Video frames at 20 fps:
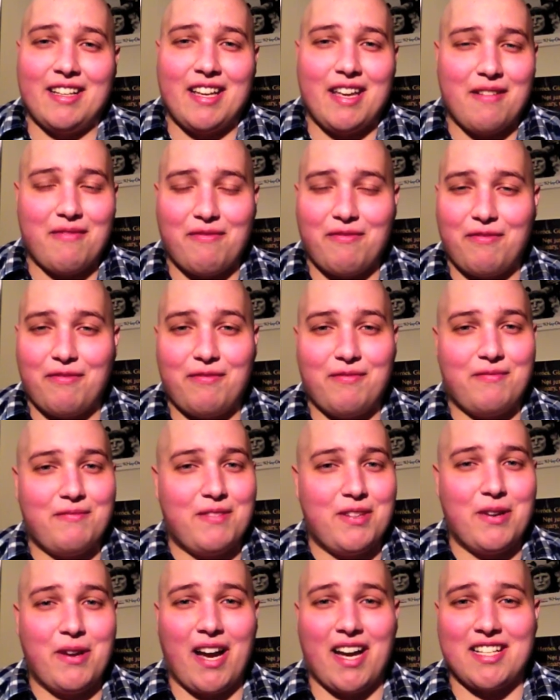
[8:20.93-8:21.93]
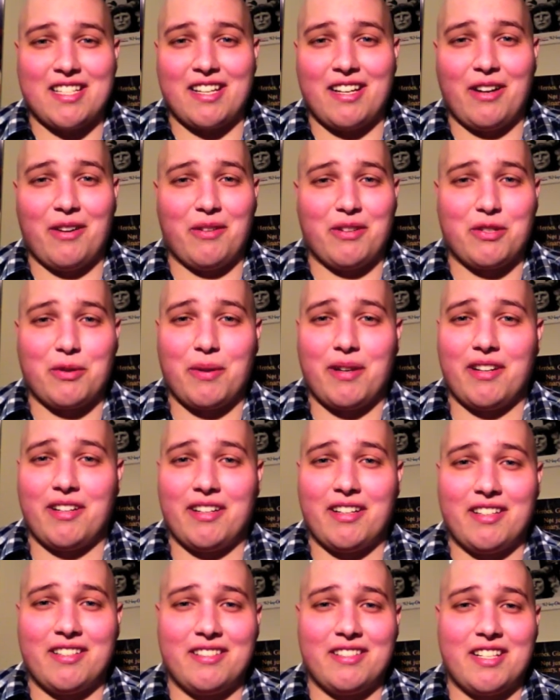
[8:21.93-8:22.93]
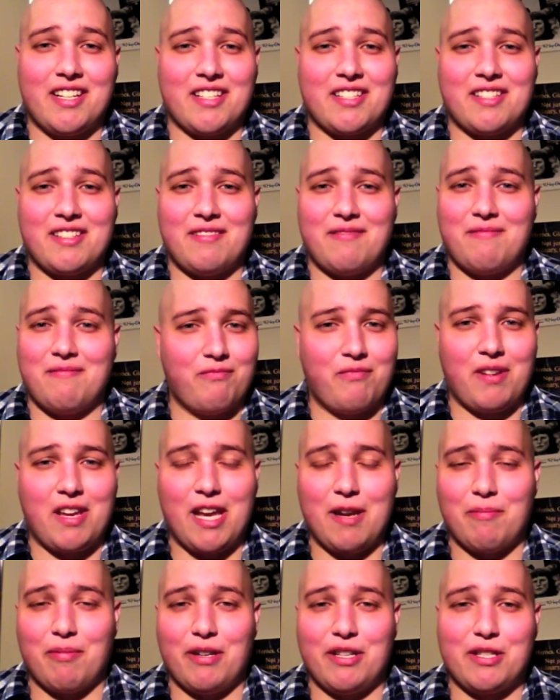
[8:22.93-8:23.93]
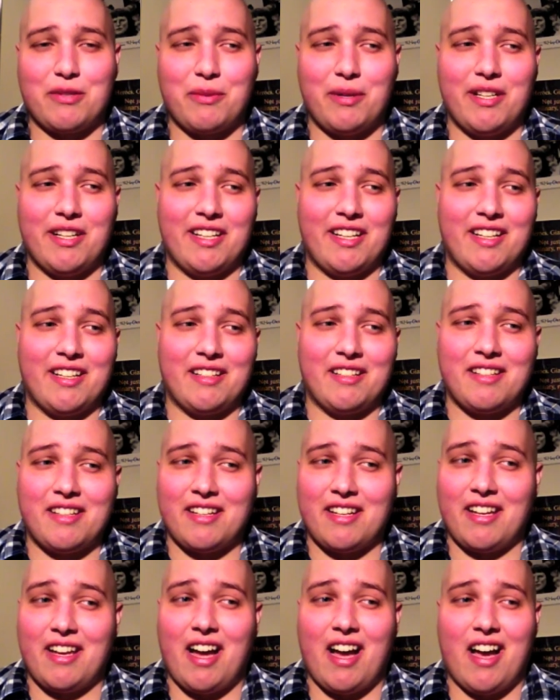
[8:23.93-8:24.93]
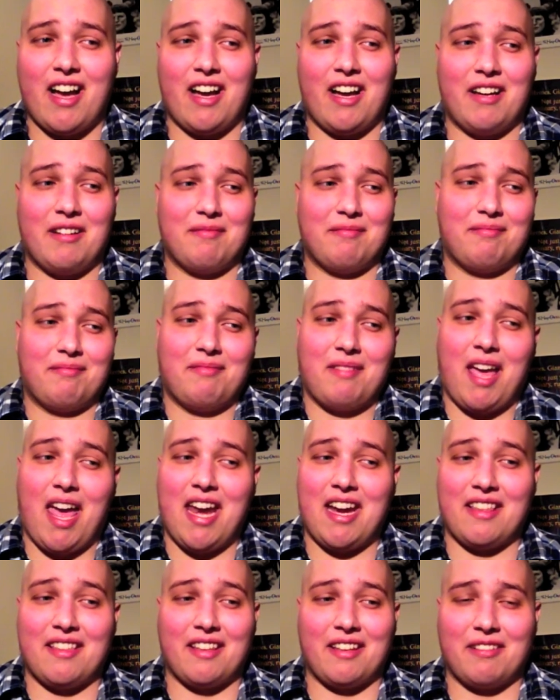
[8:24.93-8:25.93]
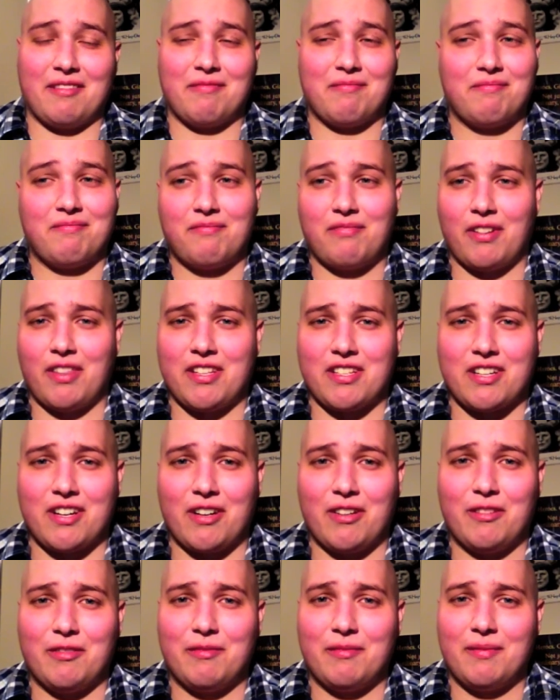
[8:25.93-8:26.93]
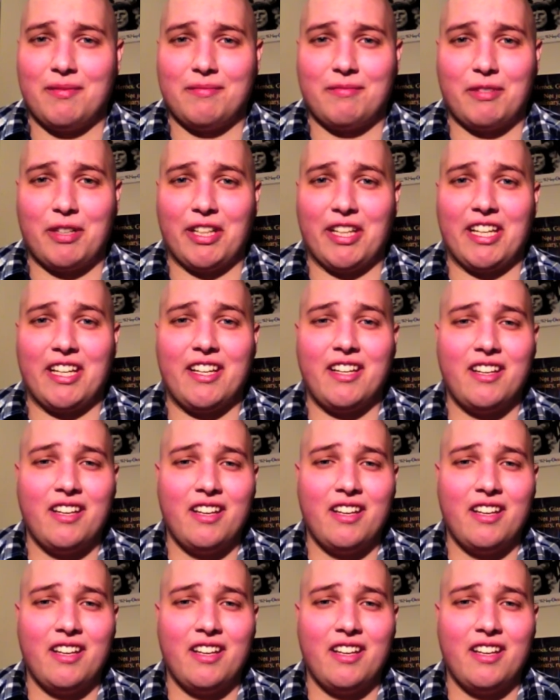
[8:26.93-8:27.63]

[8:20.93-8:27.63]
If you guys can go on Twitter and just keep retweeting it, anything for this girl, really.